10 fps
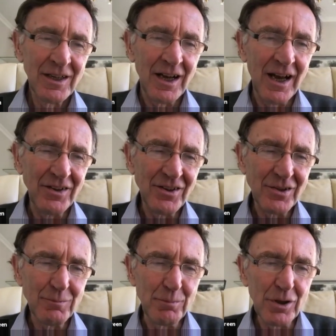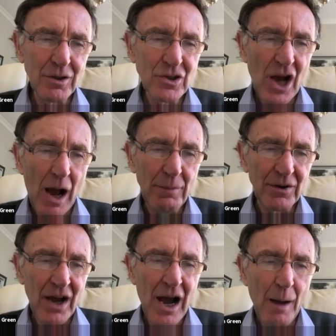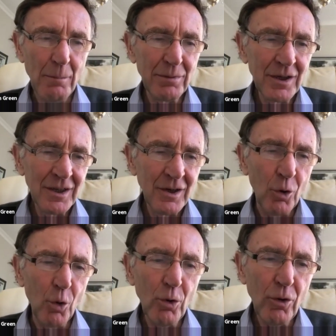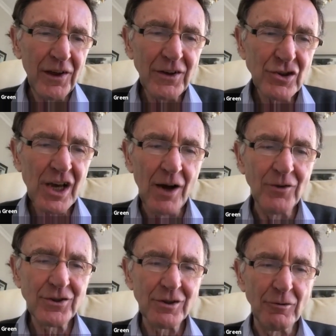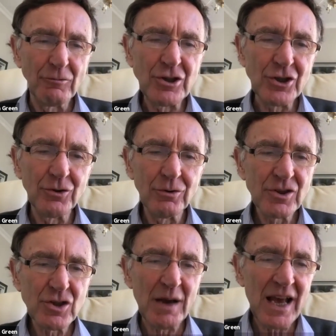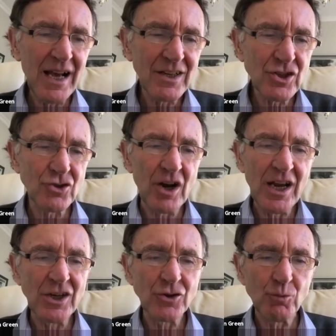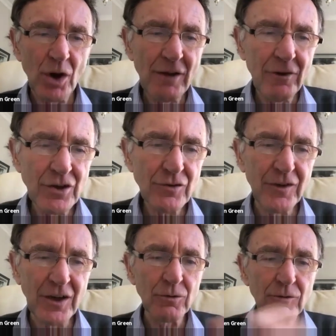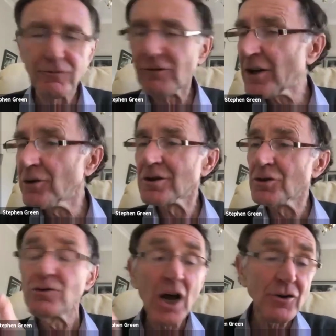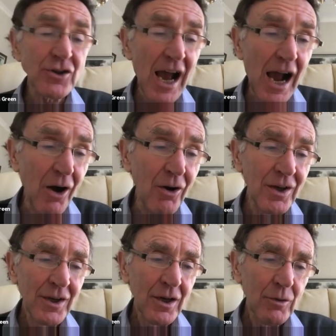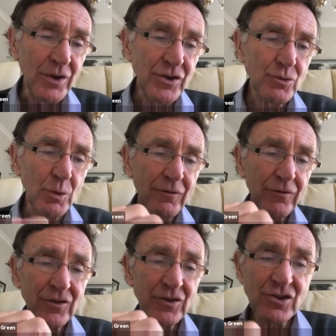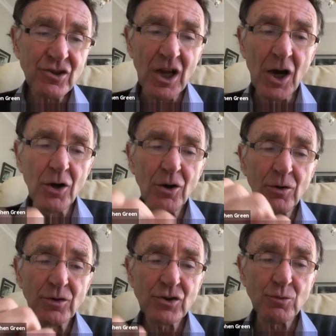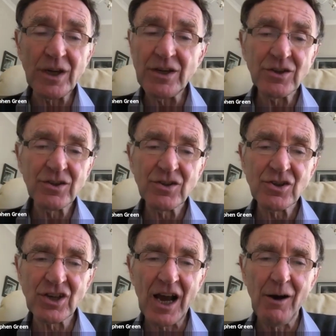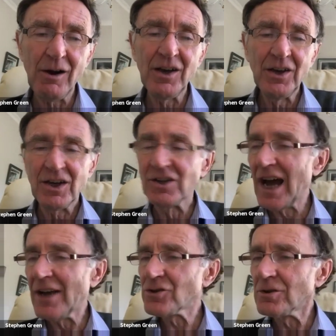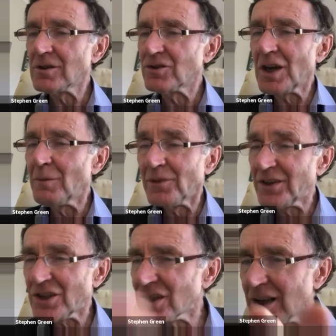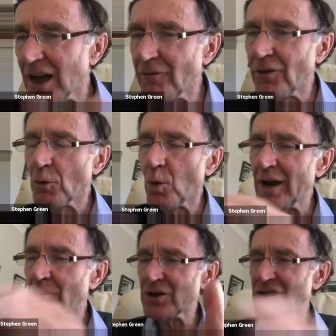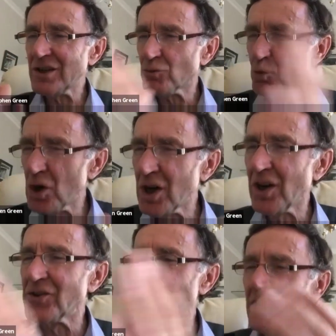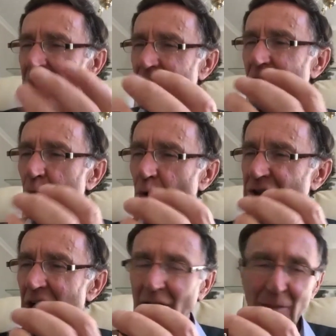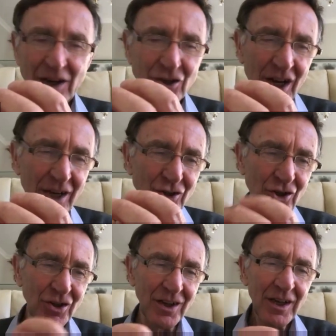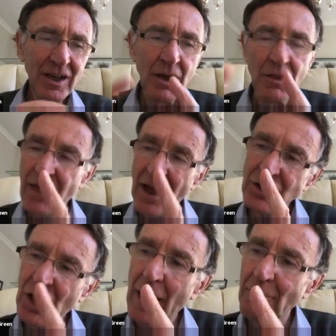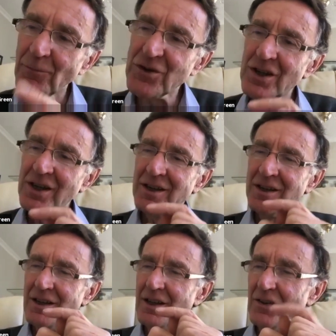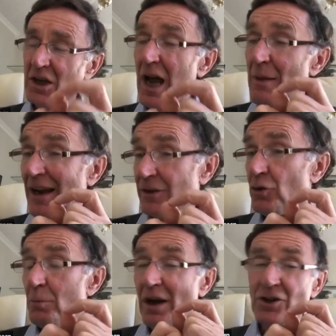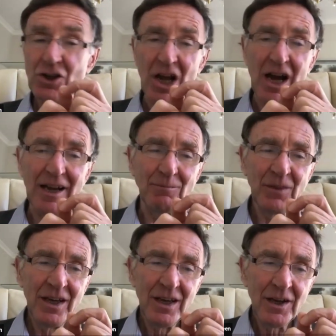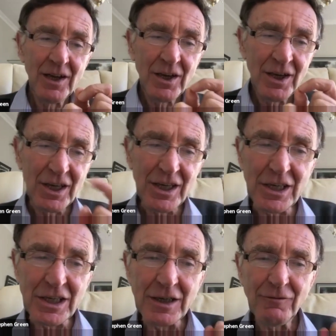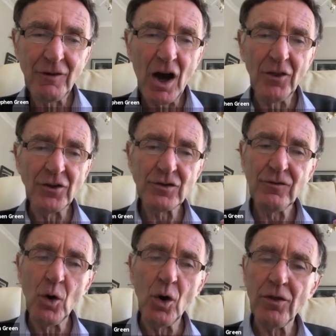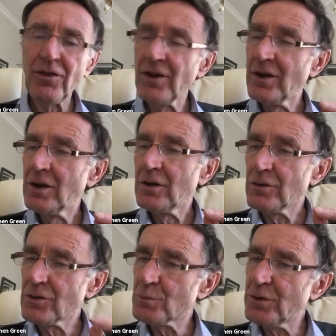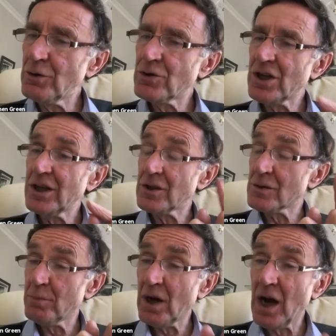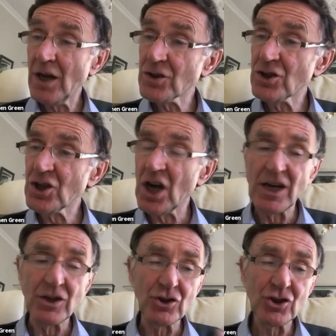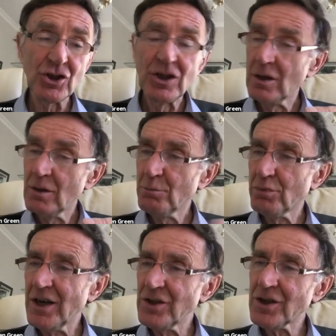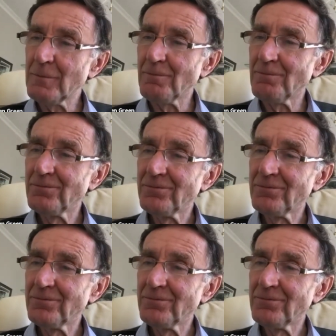and this builds up and up all things counter, original, spare, strange, whatever is fickle, freckled, who knows how, with swift, slow, sweet, sour, dazzled, dim. He just loved the way in which these words caught our imagination. And then comes the climax or the punchline. He fathers forth, whose beauty is past change, praise him.